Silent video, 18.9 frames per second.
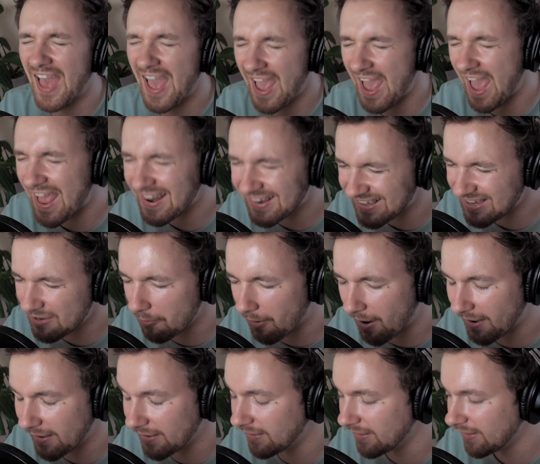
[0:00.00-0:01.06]

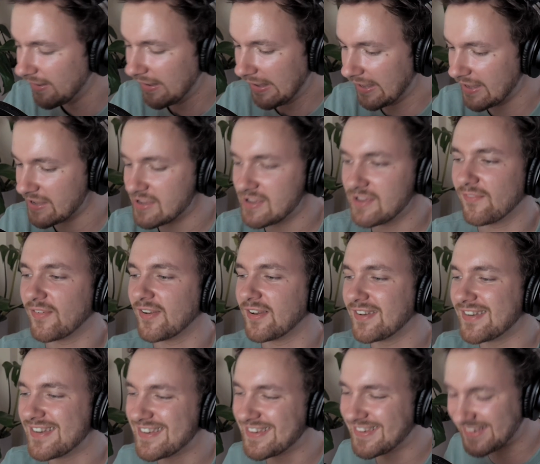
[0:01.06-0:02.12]
anyone
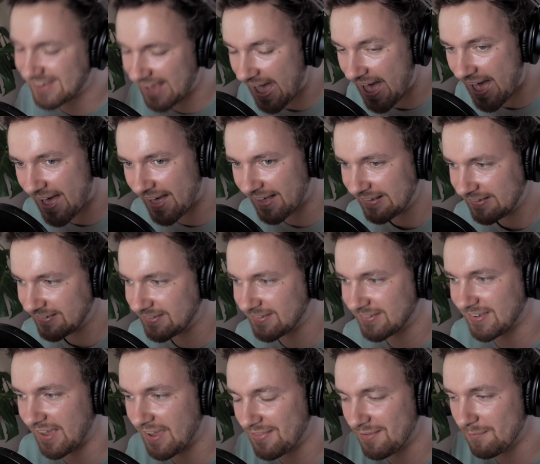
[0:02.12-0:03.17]
even dares
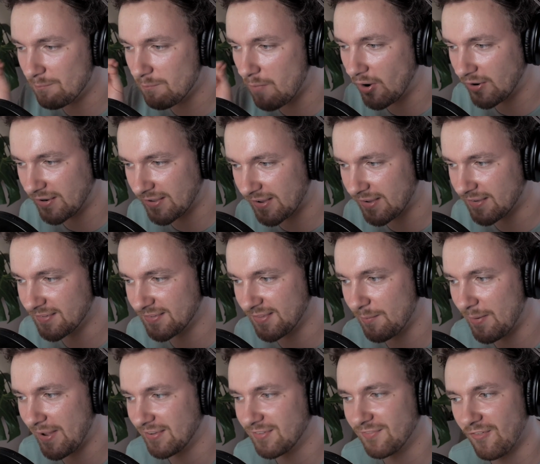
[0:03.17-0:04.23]
say that Monica's the
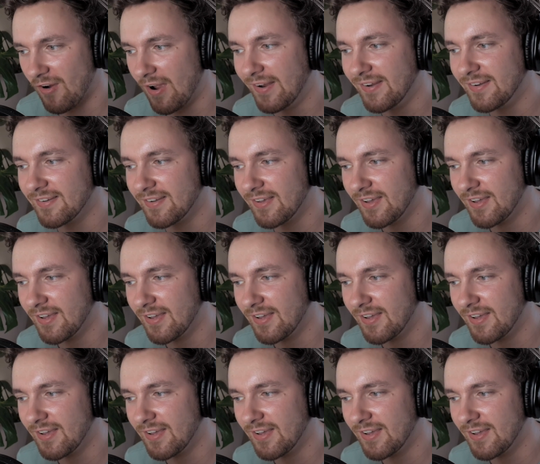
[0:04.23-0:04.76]
best friend.